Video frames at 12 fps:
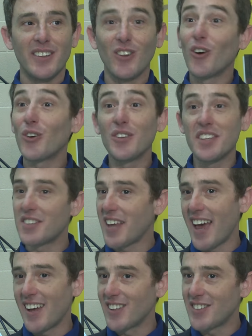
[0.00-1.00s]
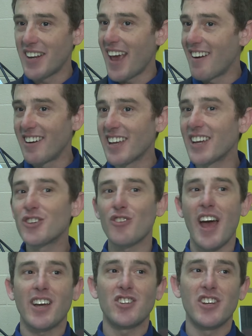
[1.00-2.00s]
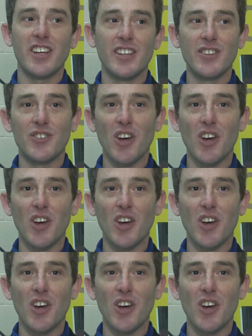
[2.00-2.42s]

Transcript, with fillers: local discounts at area attractions.